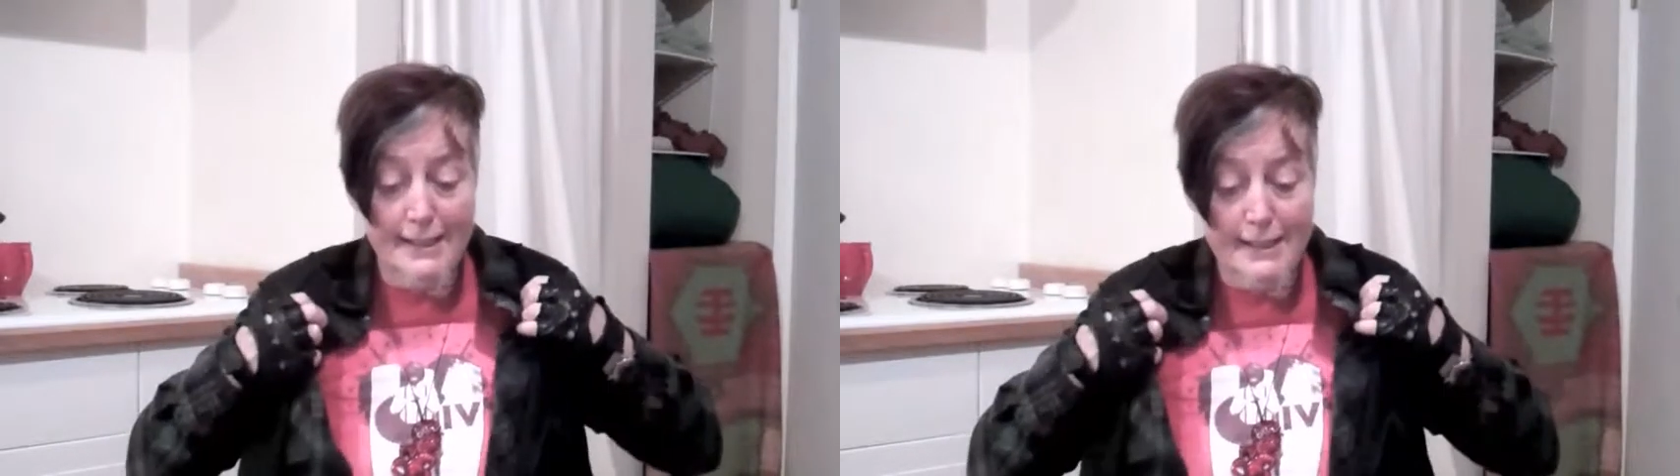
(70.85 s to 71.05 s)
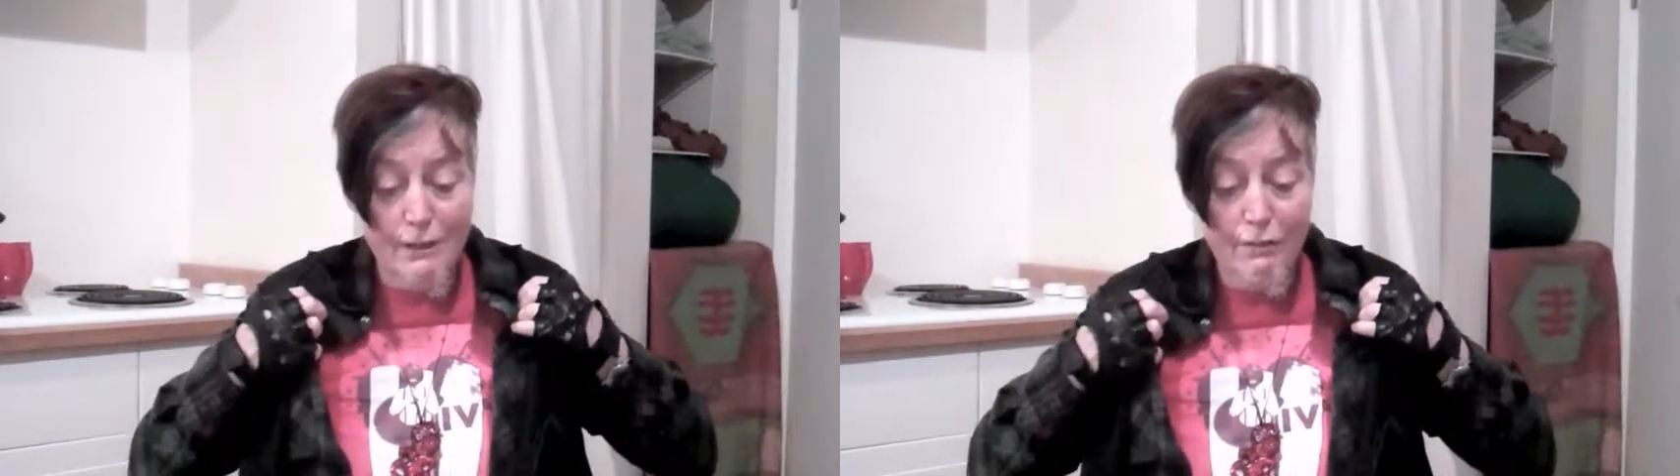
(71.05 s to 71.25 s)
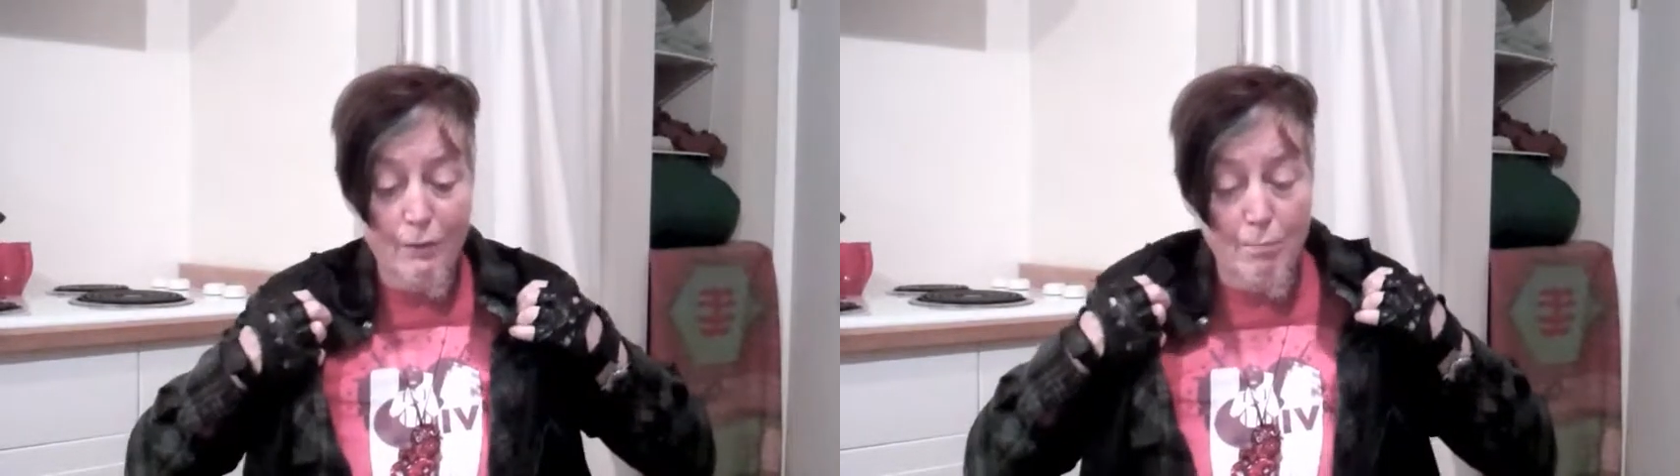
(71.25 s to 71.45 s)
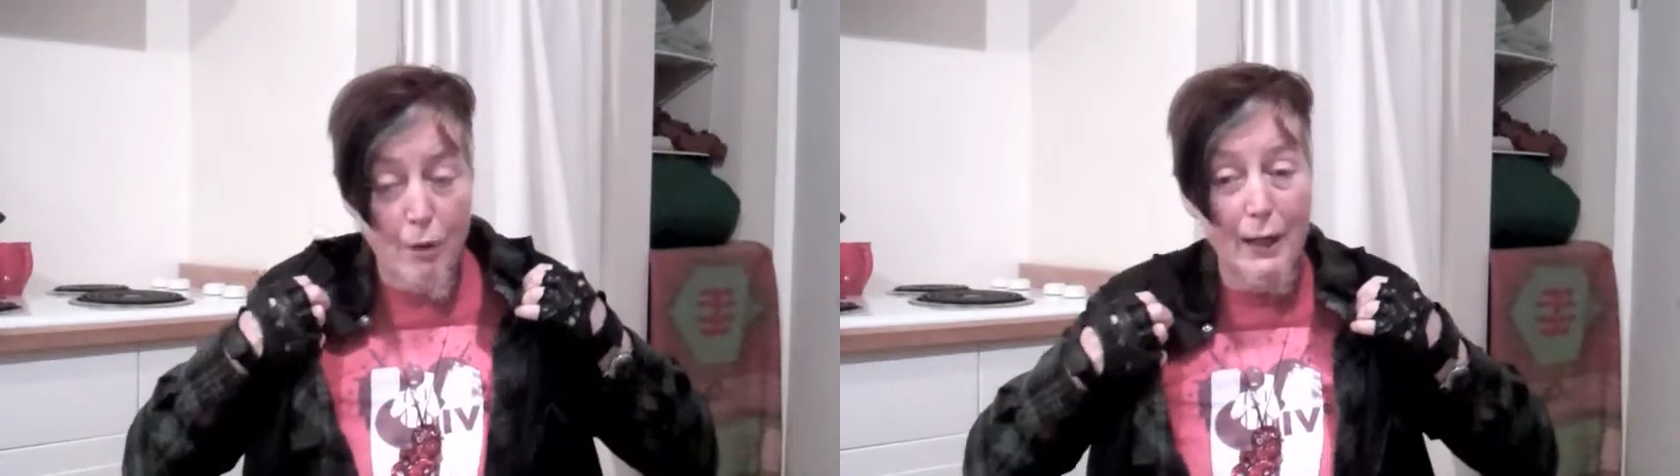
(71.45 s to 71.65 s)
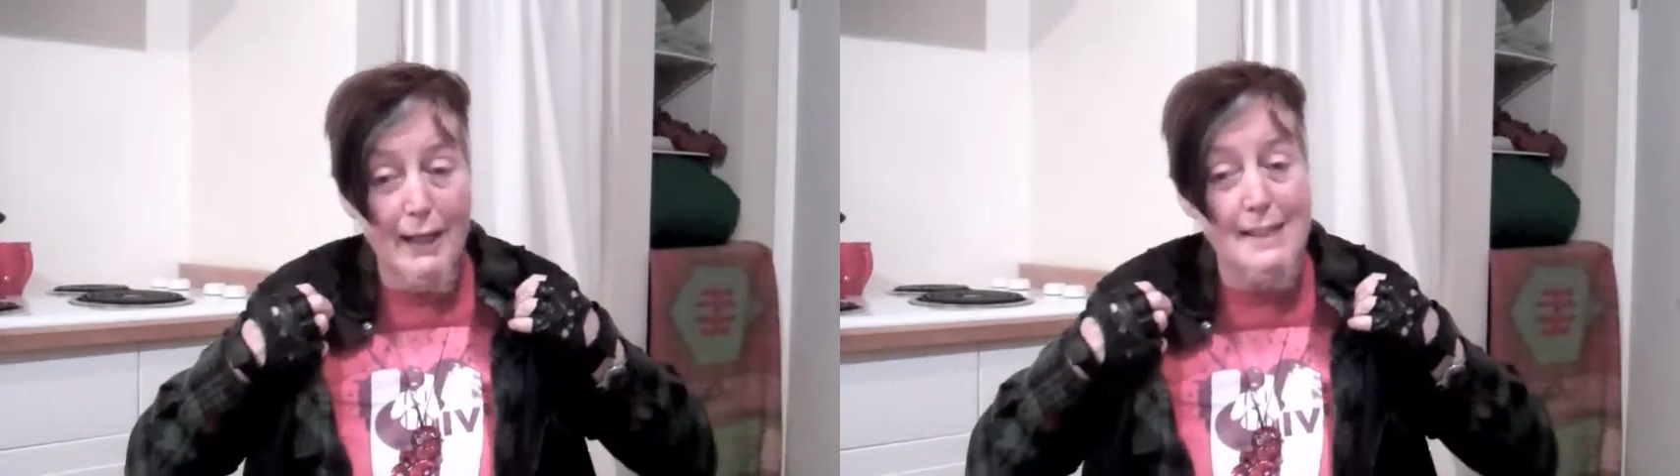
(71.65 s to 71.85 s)
different
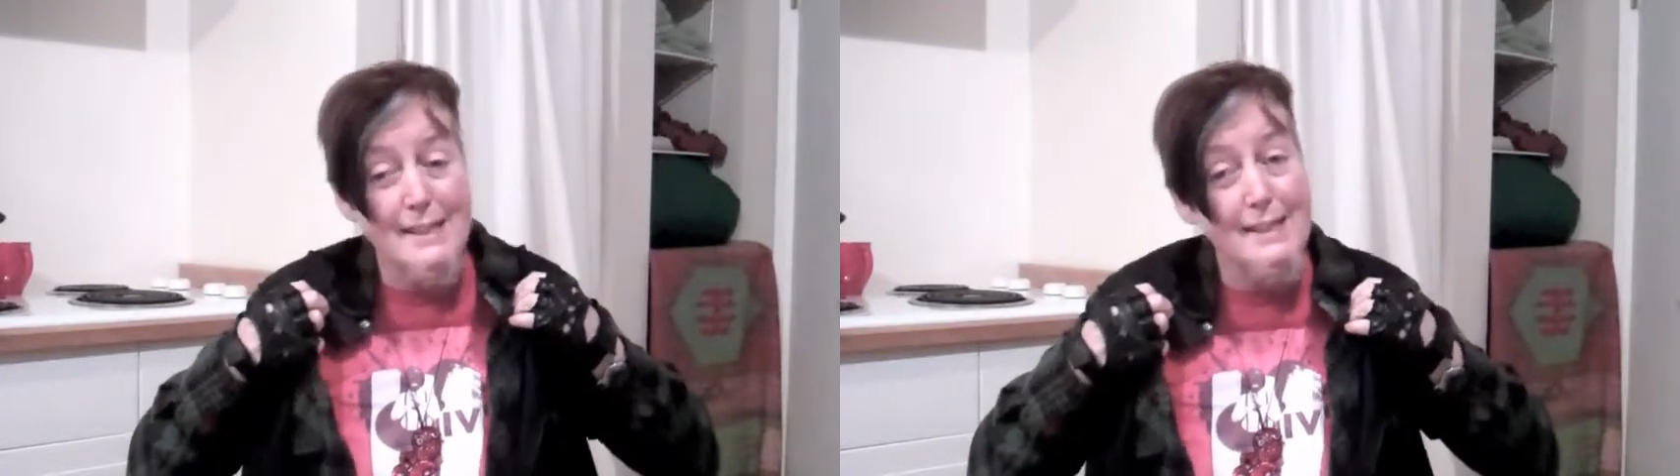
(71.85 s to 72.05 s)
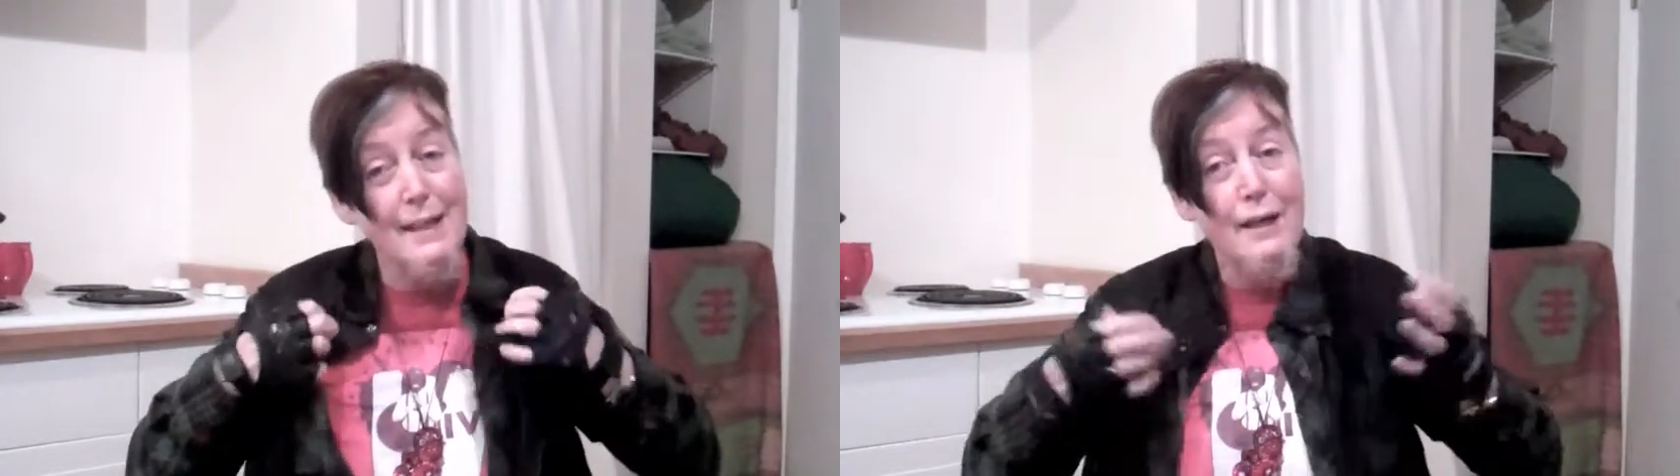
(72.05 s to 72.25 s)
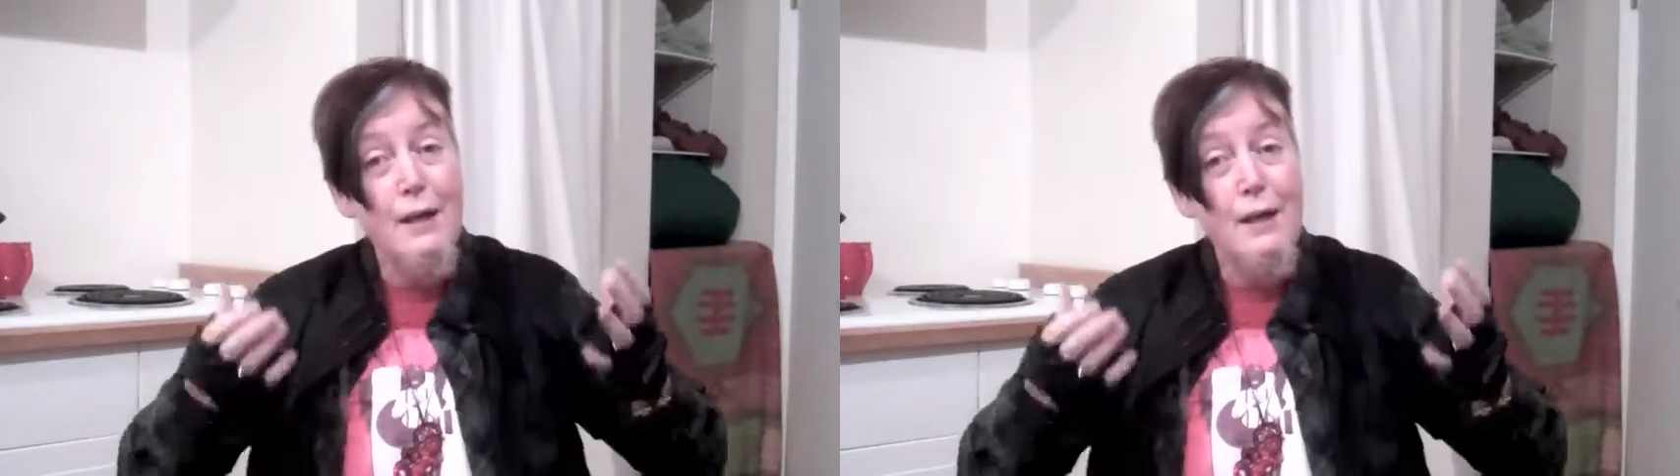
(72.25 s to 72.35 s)
bodies,